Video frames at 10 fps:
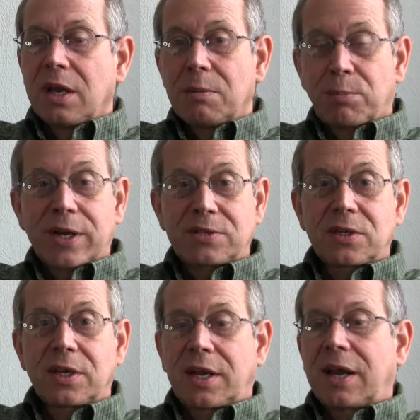
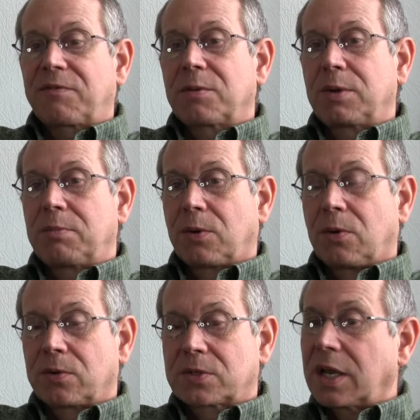embracing it, half the
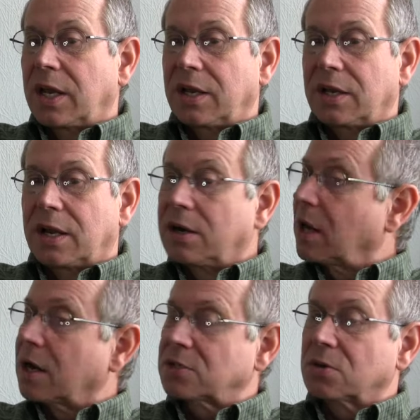people saying they're
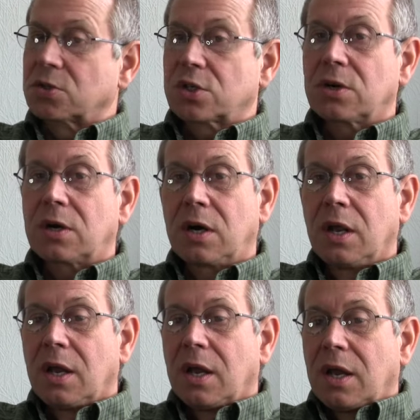not so sure.